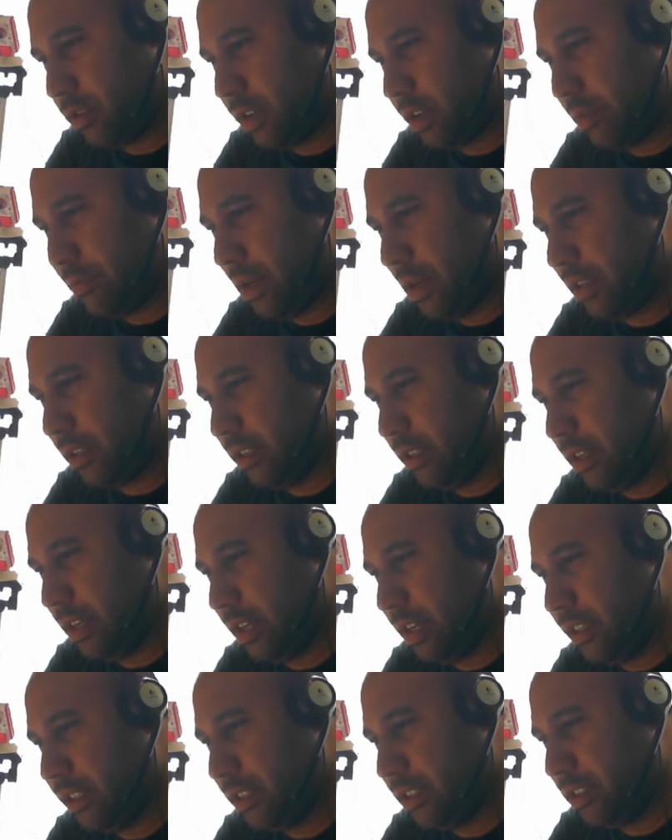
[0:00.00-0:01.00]
take it back to the
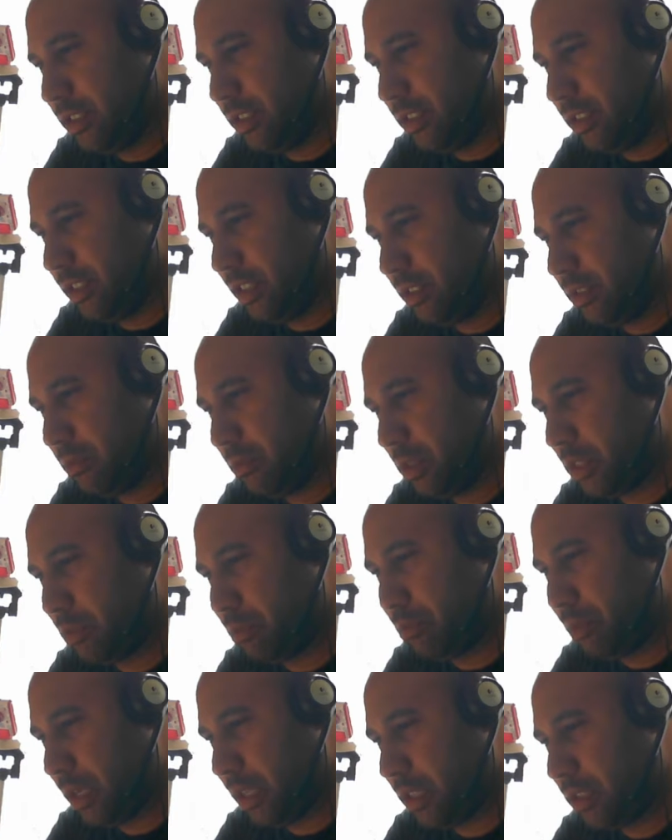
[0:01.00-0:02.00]
90s and just add some
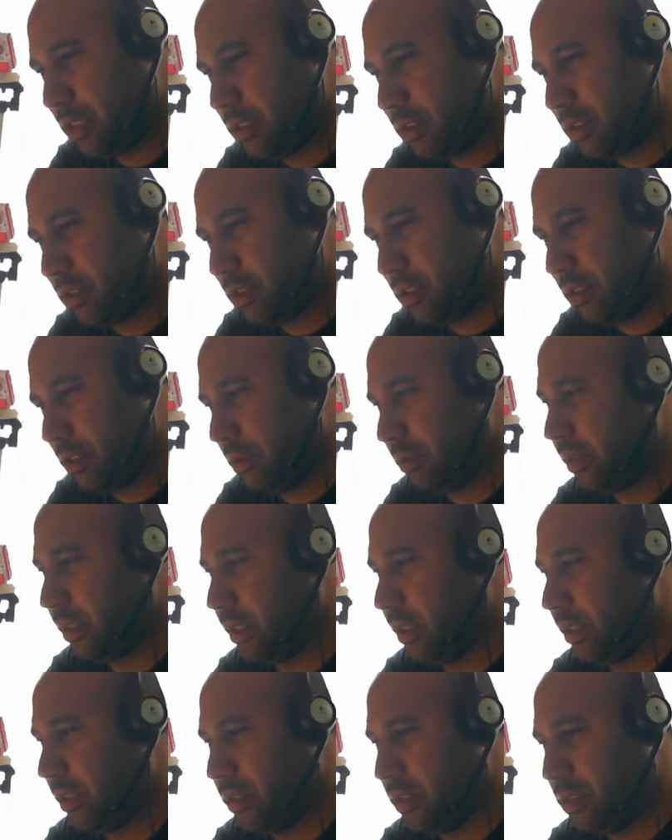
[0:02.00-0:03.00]
spikes. I'm
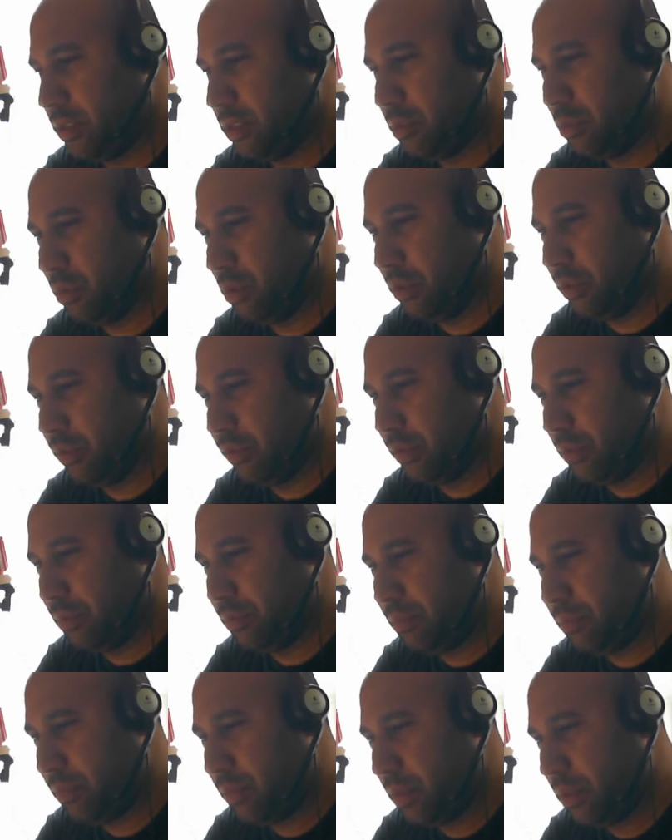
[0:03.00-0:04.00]
kidding, this is more of a
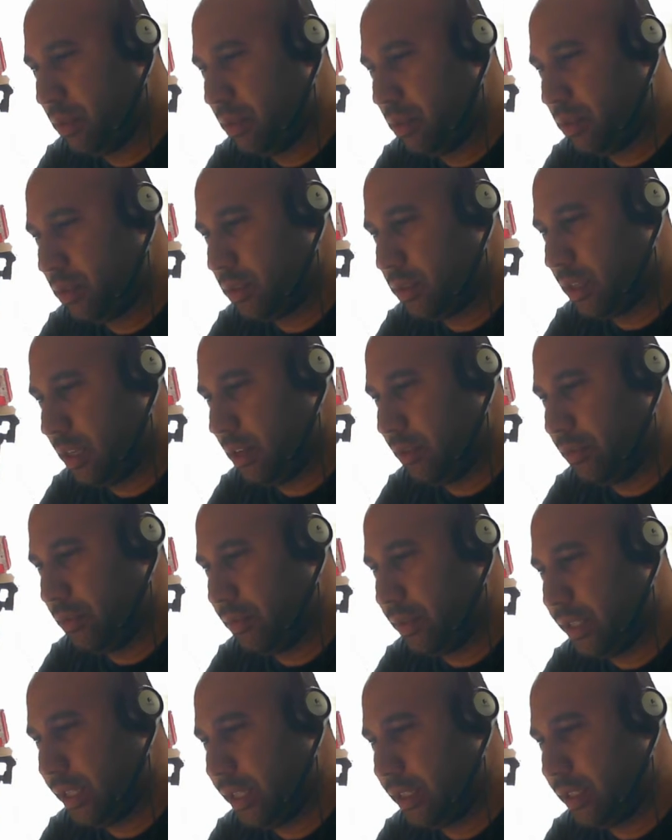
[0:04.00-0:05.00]
style from
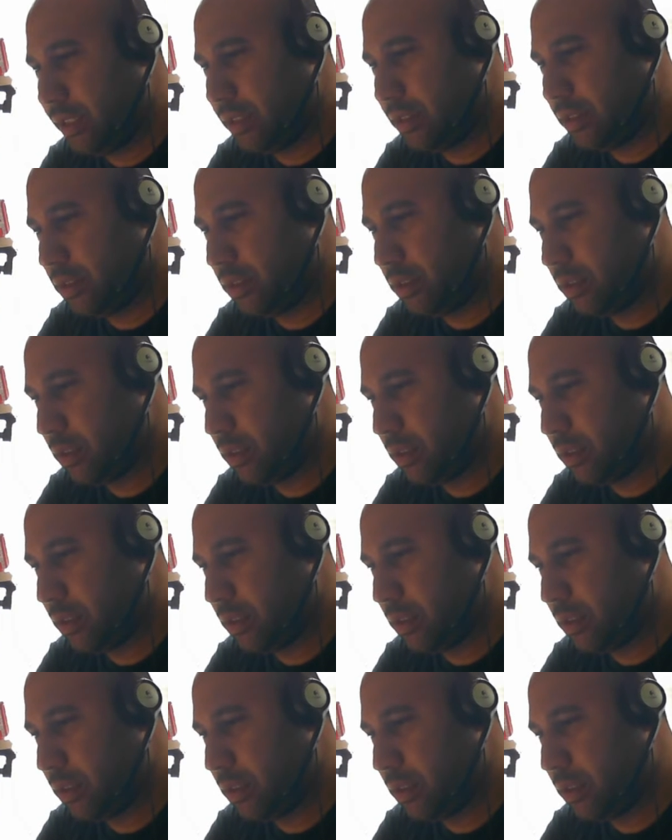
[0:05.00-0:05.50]
the 80s.